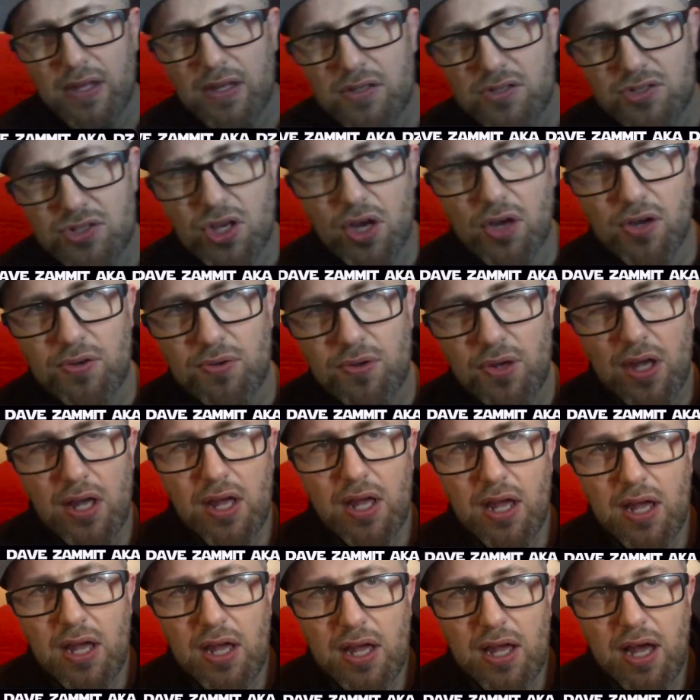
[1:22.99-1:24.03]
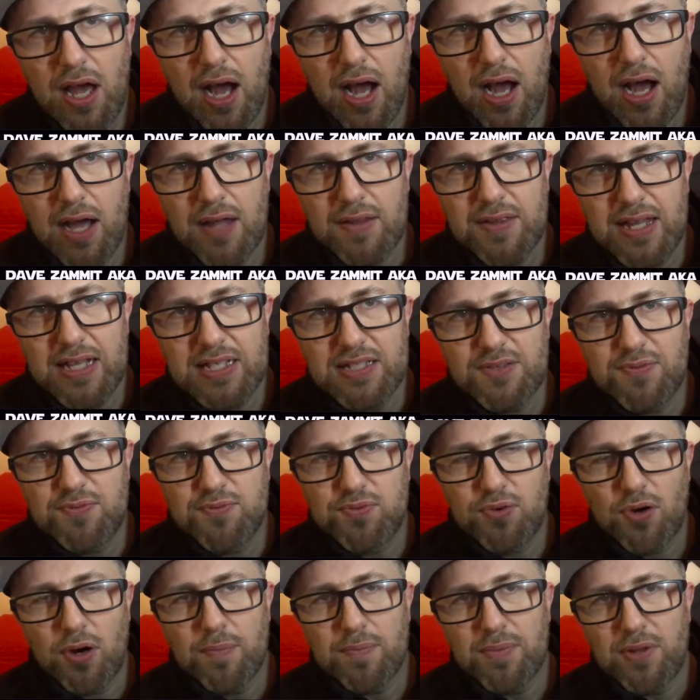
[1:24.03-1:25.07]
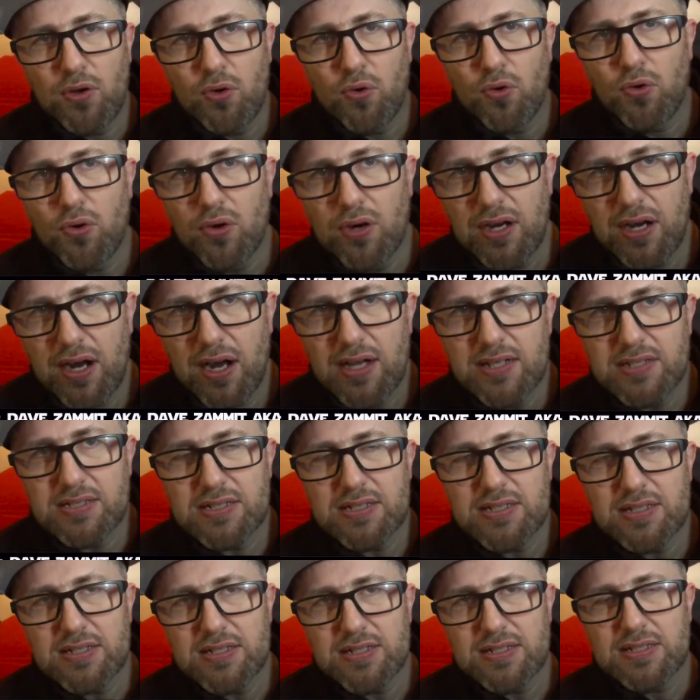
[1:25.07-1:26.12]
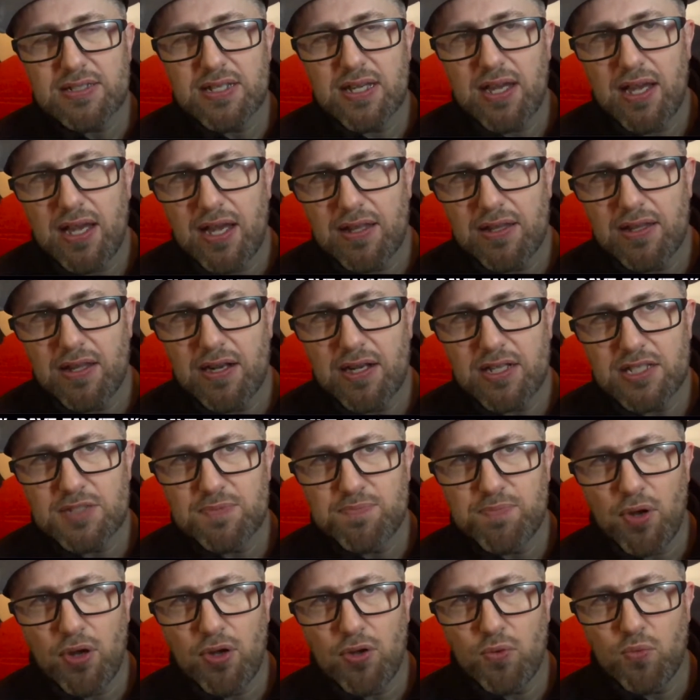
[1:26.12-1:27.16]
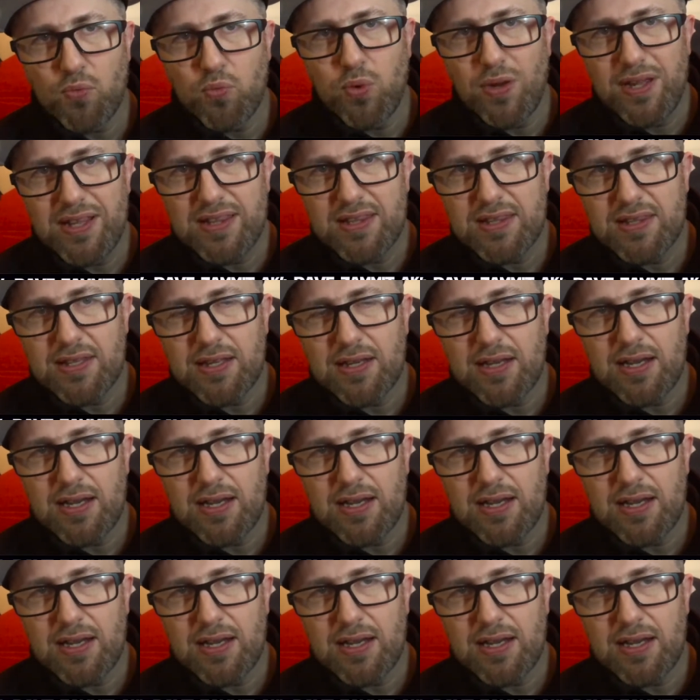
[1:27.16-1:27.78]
So that's from the organisers that I spoke with,